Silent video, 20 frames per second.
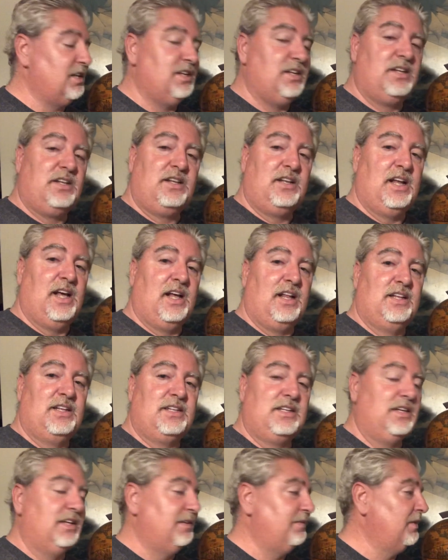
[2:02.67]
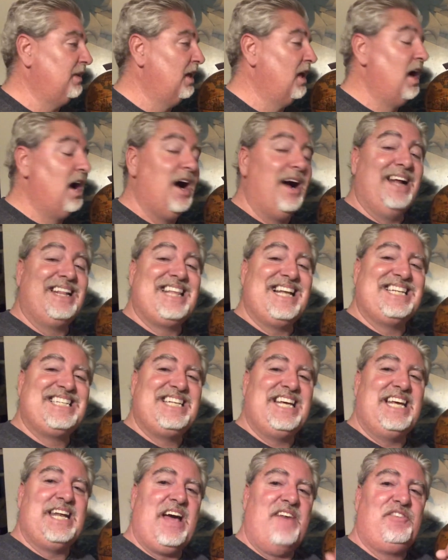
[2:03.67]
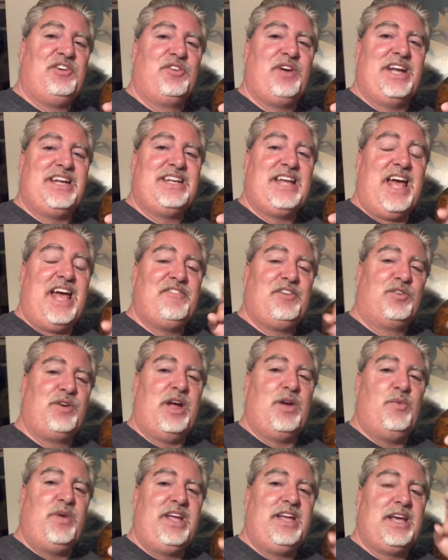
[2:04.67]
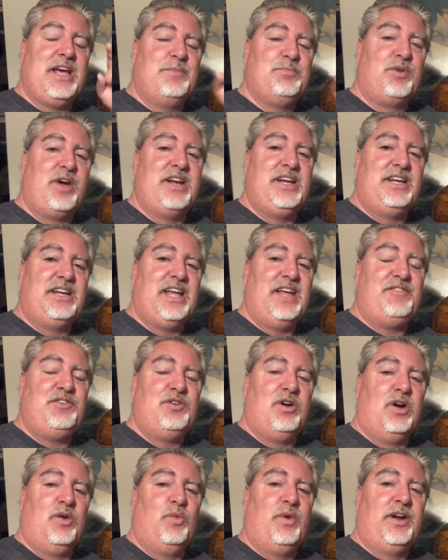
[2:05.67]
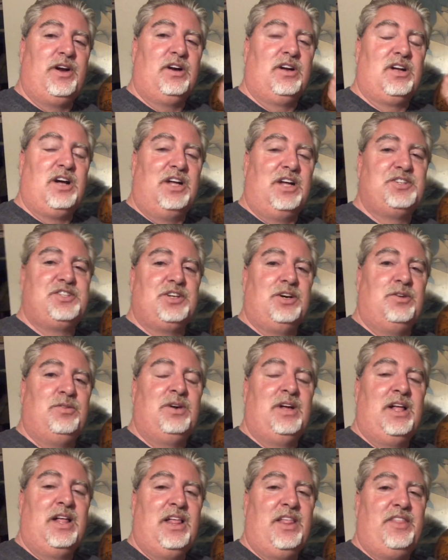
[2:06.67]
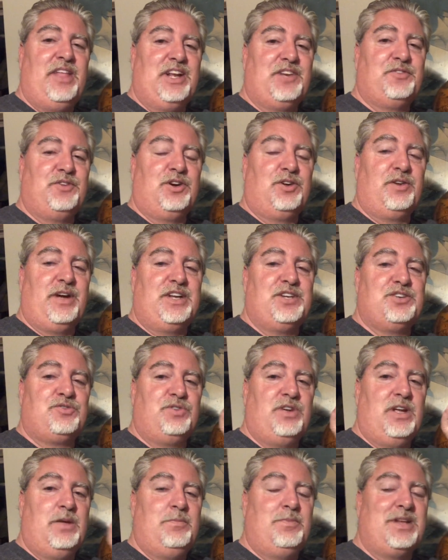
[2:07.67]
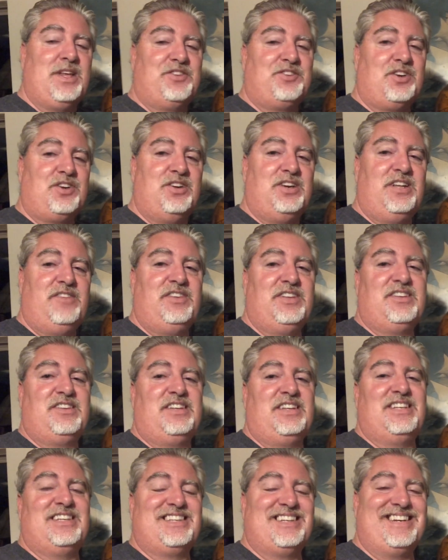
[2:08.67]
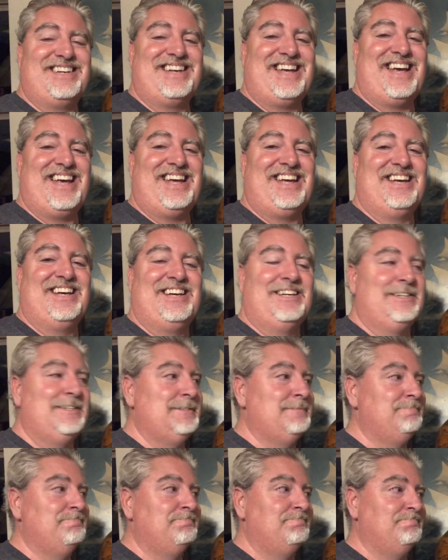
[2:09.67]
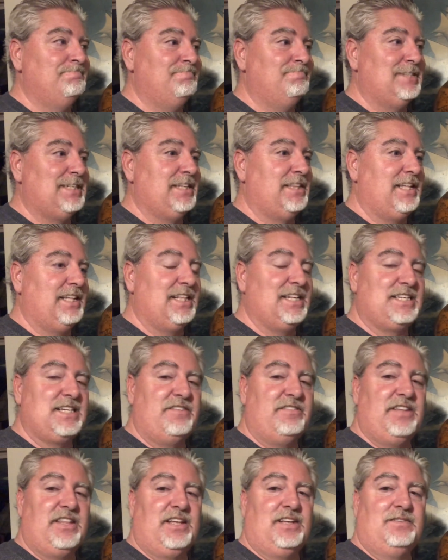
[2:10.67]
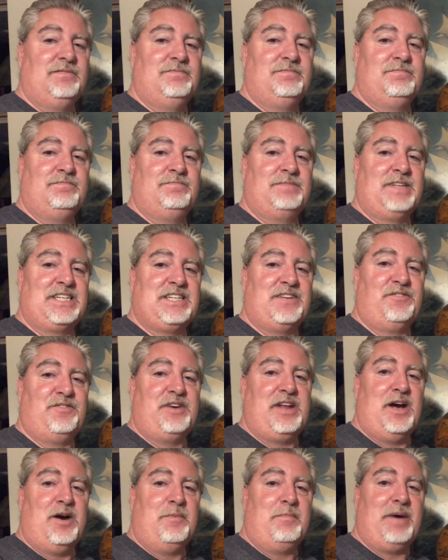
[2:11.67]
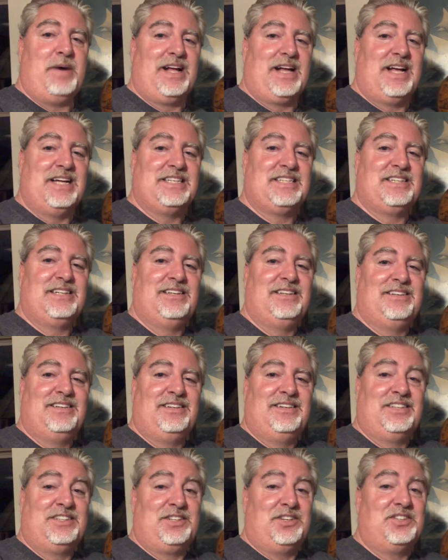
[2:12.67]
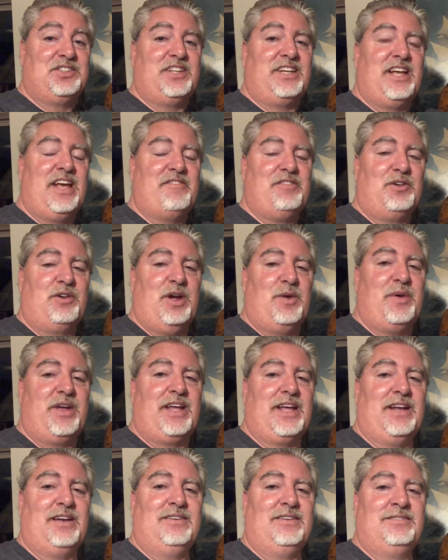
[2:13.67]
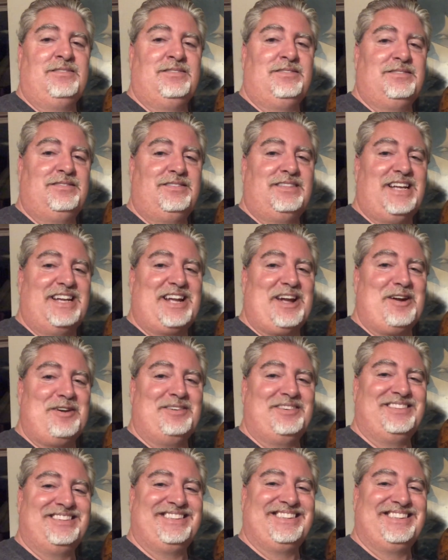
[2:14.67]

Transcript: just not listening. All right, that's it. Have a great day. Have a great weekend. Brandy Dave, you are a winner. Gonzo, thanks for a great stream. Death Star Diva, see you Sunday. I think that's everything. That's it for now. Bye, guys. Seriously, have a great weekend. Take care.